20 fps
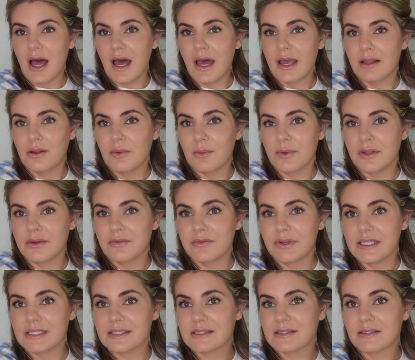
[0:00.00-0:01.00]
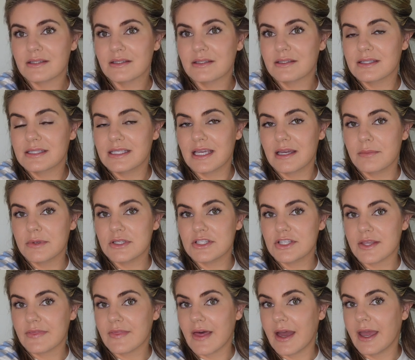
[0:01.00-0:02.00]
I don't want to risk
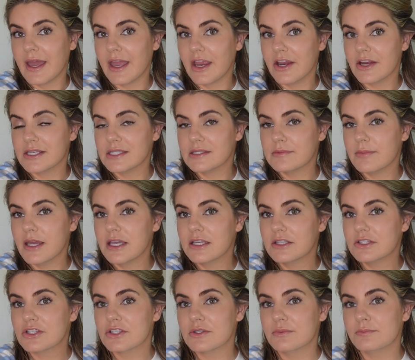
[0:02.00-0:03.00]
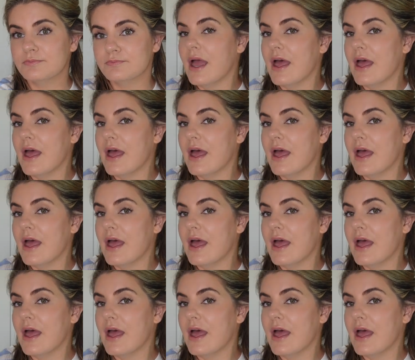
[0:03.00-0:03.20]
damaging that hair as much.